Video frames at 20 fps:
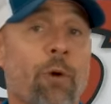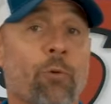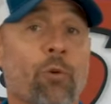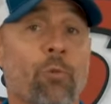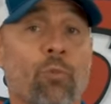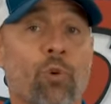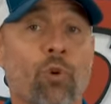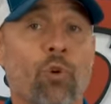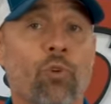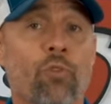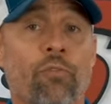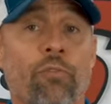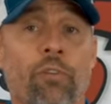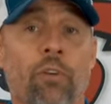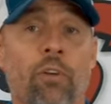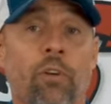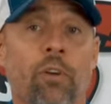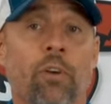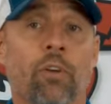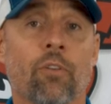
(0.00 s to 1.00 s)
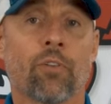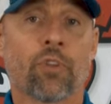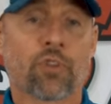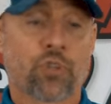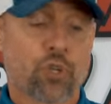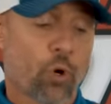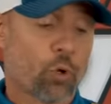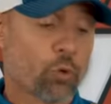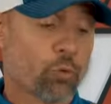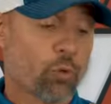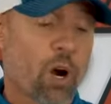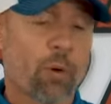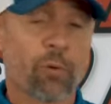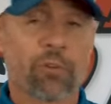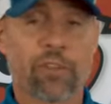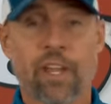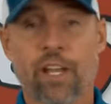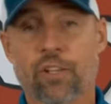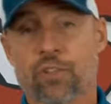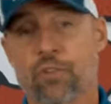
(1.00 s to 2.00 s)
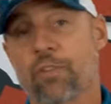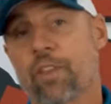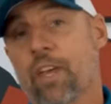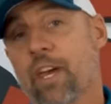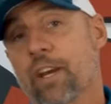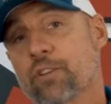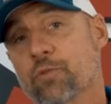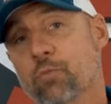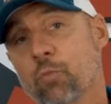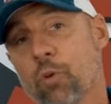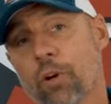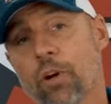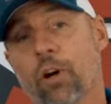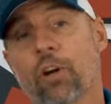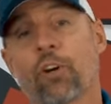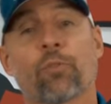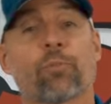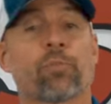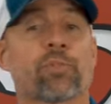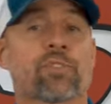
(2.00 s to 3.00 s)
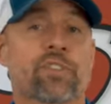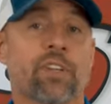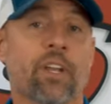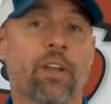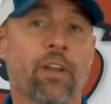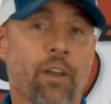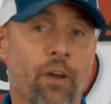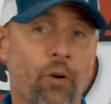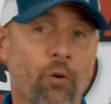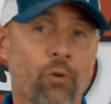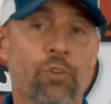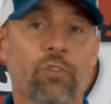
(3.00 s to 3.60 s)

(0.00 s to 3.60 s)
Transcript: remove the shoulder armor? The answer to that is 100% no.